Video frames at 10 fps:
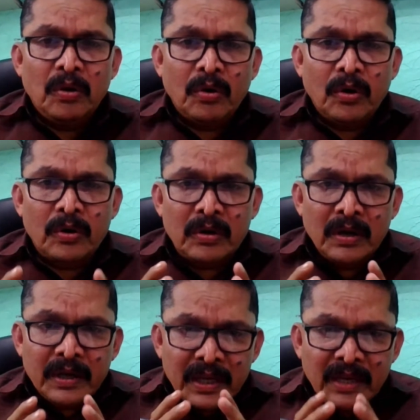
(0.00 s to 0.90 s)
or
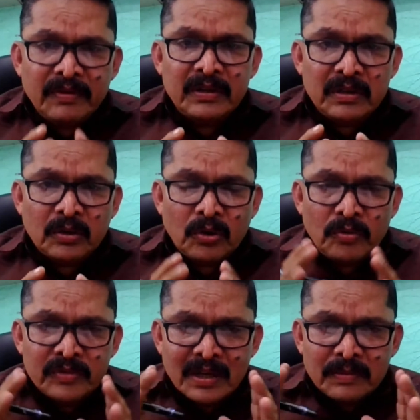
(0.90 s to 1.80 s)
even
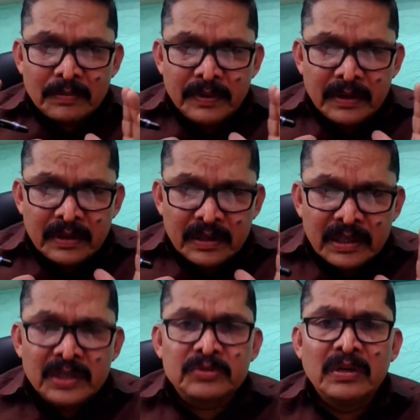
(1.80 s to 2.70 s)
though there may be
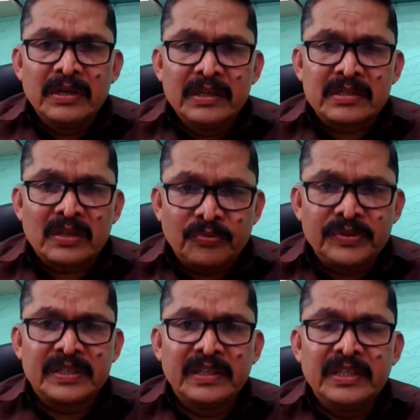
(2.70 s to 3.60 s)
insulin is
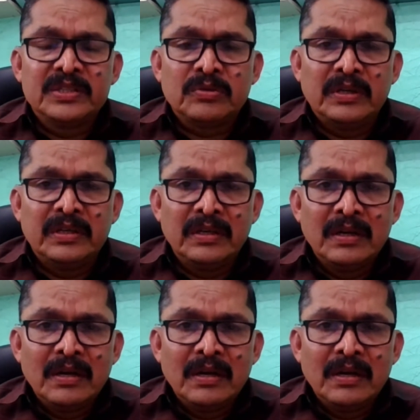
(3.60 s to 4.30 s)
sufficient insulin,